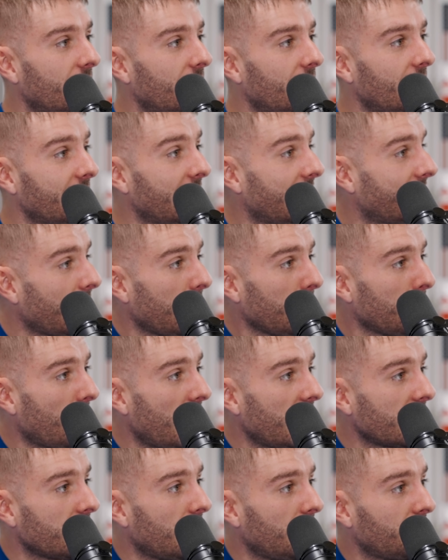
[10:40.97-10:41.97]
Does he sell the
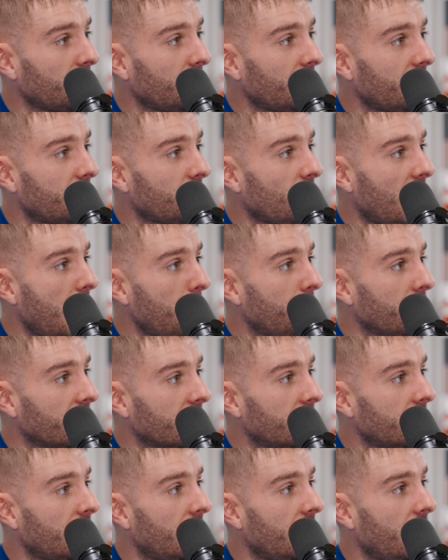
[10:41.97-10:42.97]
bikes afterwards? What
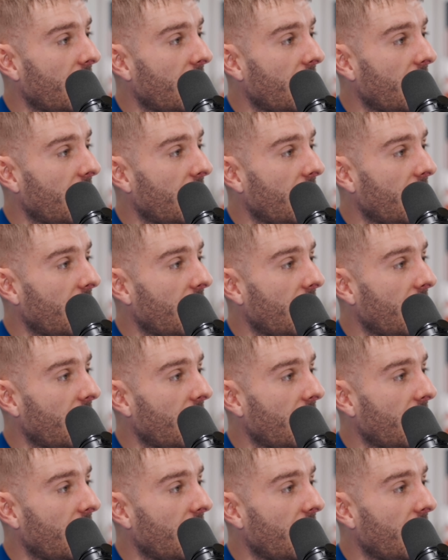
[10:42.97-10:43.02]
happens?